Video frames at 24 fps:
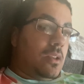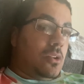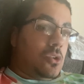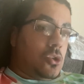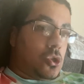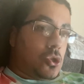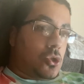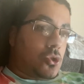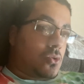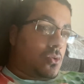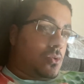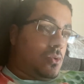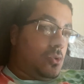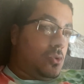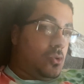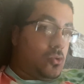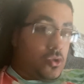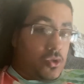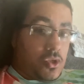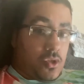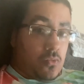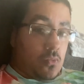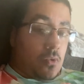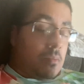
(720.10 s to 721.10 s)

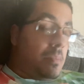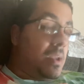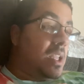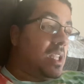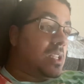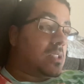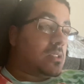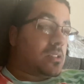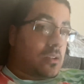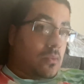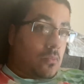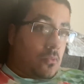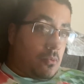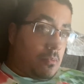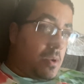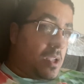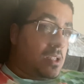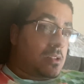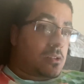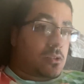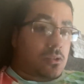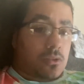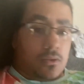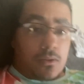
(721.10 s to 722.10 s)
just repeats and
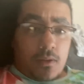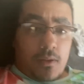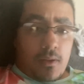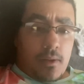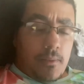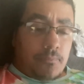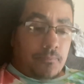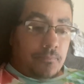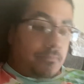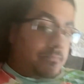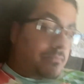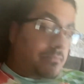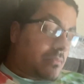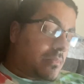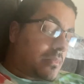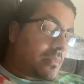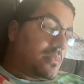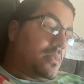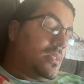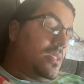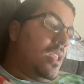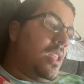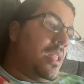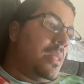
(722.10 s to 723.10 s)
repeats.
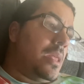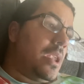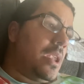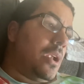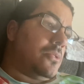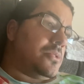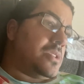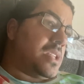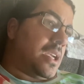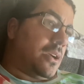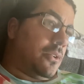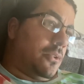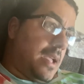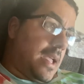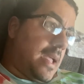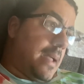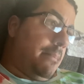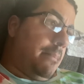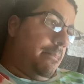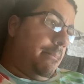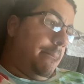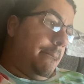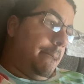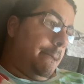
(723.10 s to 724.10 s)
And I was like,
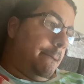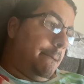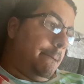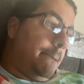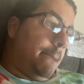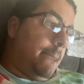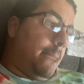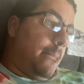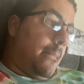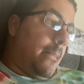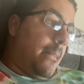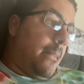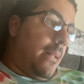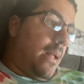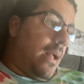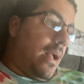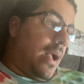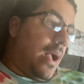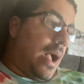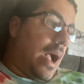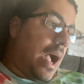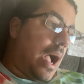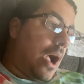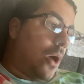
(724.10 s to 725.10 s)
okay,
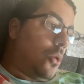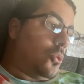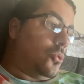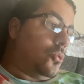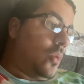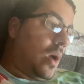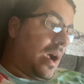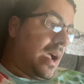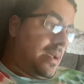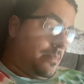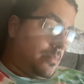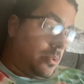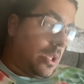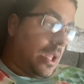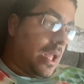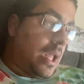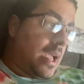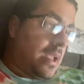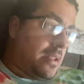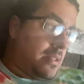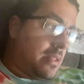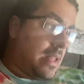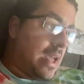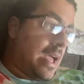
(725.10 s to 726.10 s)
how do I
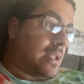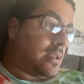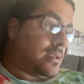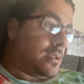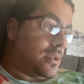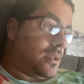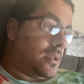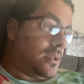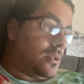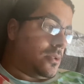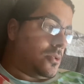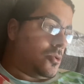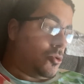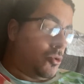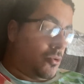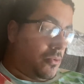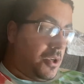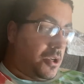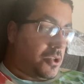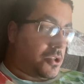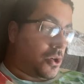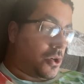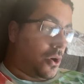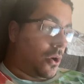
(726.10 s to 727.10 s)
apply that to the
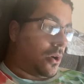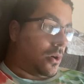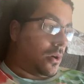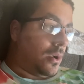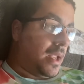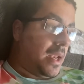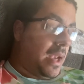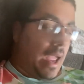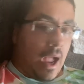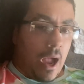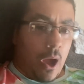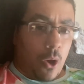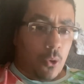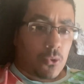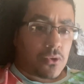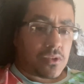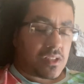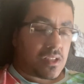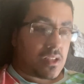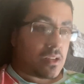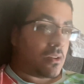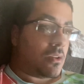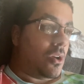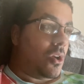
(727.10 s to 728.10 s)
guitar? And how does
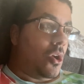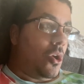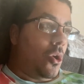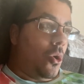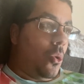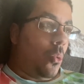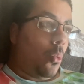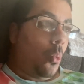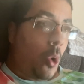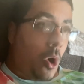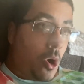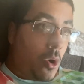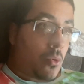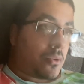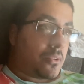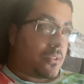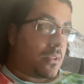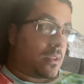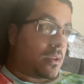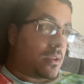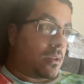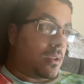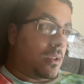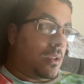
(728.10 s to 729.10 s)
it work with
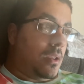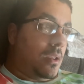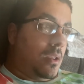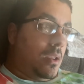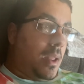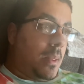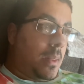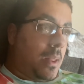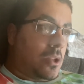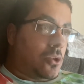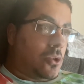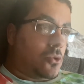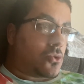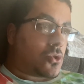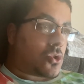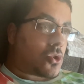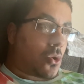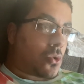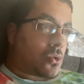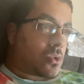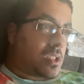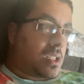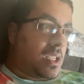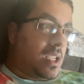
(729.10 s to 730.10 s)
it? And then you
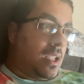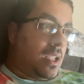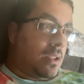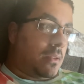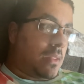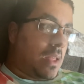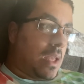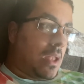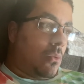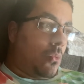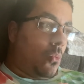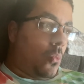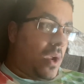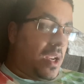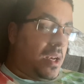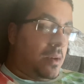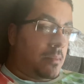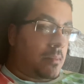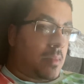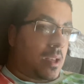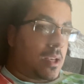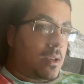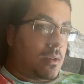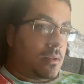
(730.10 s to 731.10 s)
start seeing that, wait a
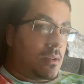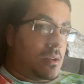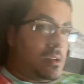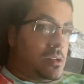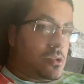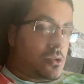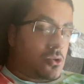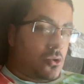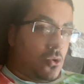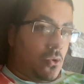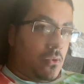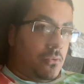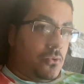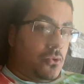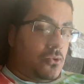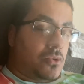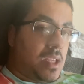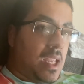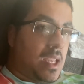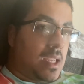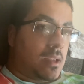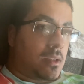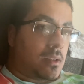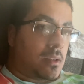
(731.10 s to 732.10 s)
minute, so if you
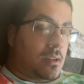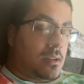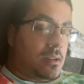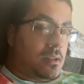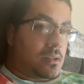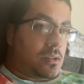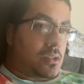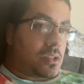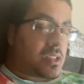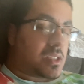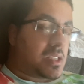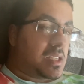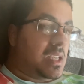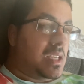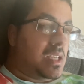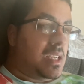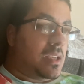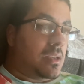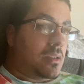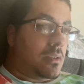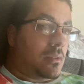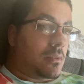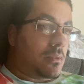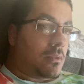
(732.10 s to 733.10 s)
take
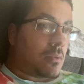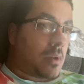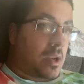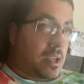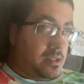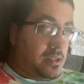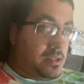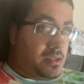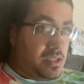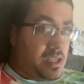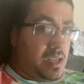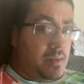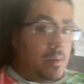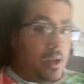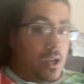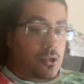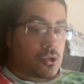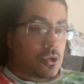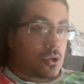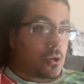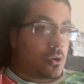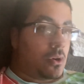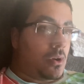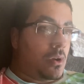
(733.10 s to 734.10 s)
C, right, C
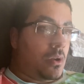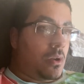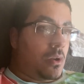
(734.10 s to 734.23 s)
major